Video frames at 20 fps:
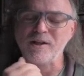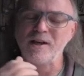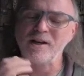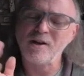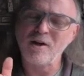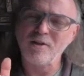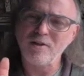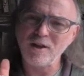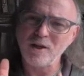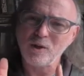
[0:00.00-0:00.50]
And
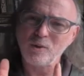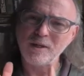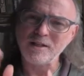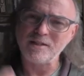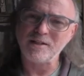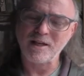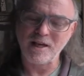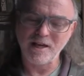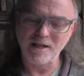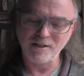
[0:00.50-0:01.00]
I think we
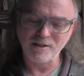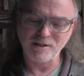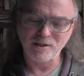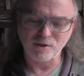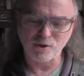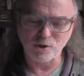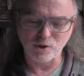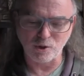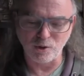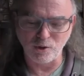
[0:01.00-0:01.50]
tend
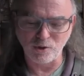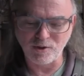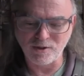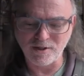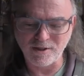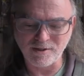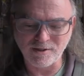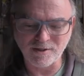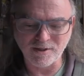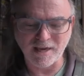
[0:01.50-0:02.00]
to
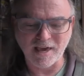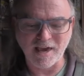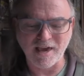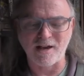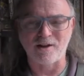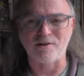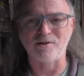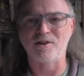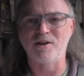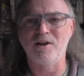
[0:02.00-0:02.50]

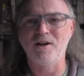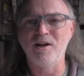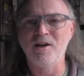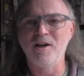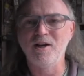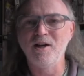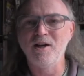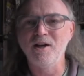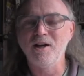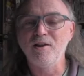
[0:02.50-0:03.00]
discount
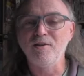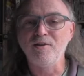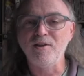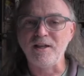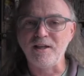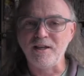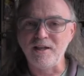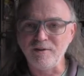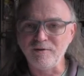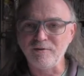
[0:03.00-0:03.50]

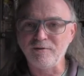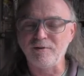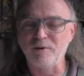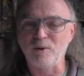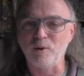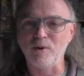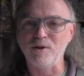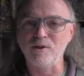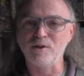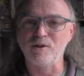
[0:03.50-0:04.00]
the
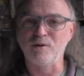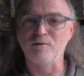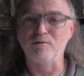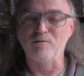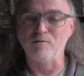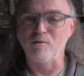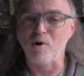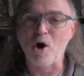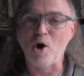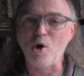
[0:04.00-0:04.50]
influence of
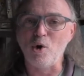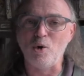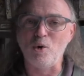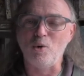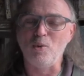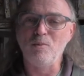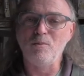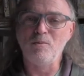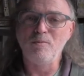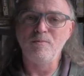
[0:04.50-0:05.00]

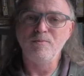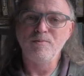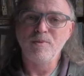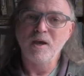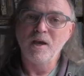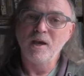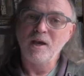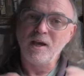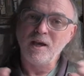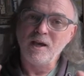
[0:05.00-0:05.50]
Rome
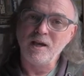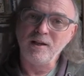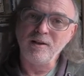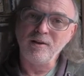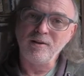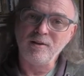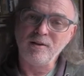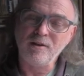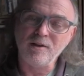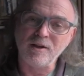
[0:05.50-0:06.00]

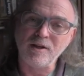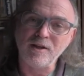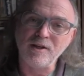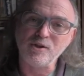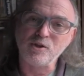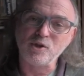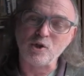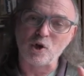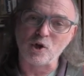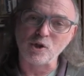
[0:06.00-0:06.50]
in
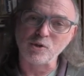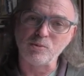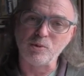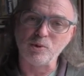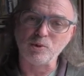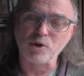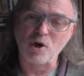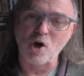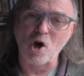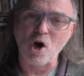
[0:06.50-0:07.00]
these
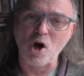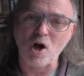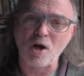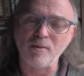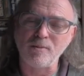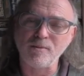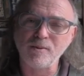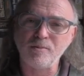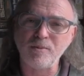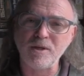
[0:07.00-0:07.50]
Gospel
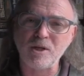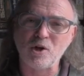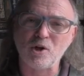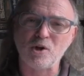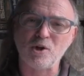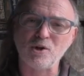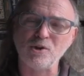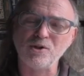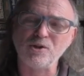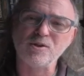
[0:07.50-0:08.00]
times
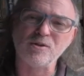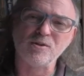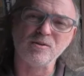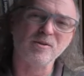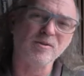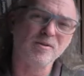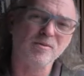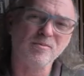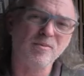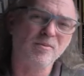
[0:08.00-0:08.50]
because
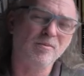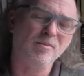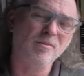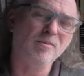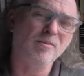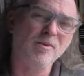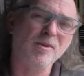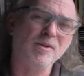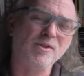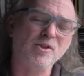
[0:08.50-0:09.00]

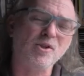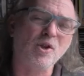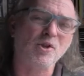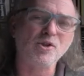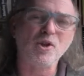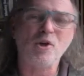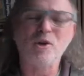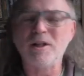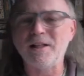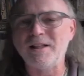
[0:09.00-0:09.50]
it's not
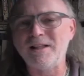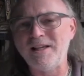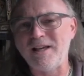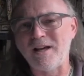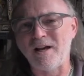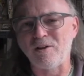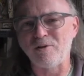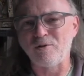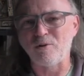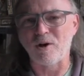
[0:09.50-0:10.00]
so
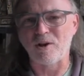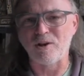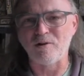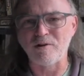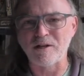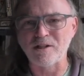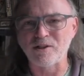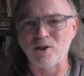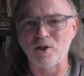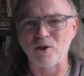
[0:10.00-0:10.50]
clear throughout the
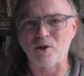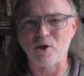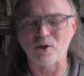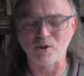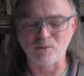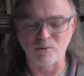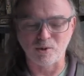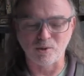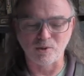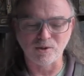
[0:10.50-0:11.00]
rest of the
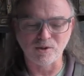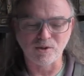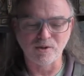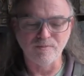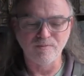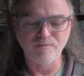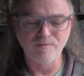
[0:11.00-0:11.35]
Gospels.